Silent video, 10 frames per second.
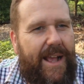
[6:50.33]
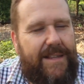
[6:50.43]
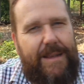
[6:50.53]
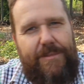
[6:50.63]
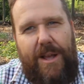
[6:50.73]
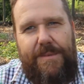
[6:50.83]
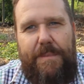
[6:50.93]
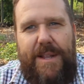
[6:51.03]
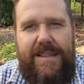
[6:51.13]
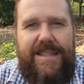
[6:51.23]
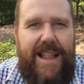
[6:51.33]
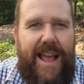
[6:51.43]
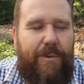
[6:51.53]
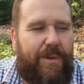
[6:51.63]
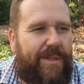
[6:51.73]
and sometimes I'm a bit
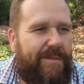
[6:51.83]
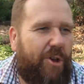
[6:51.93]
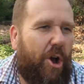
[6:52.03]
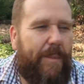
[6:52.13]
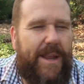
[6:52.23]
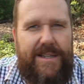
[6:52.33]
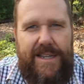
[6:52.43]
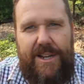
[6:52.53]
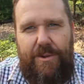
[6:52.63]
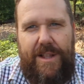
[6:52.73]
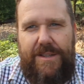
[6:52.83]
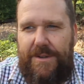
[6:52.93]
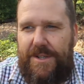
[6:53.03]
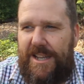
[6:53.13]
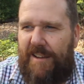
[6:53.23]
slack with commenting and all that
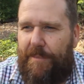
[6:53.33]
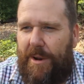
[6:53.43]
sort of stuff,